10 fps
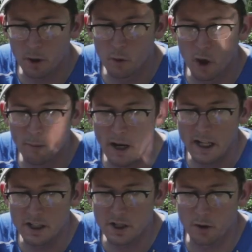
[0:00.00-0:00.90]
well
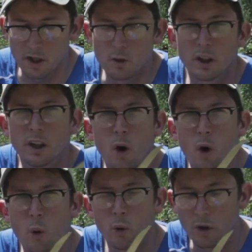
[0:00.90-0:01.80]
made so that you can
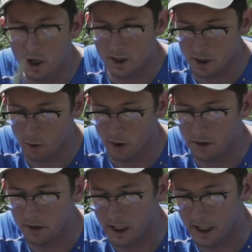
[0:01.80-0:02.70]
hold on to it
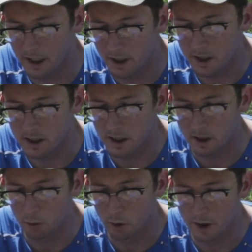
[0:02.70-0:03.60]
and get a
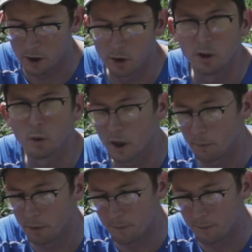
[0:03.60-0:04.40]
really good grip.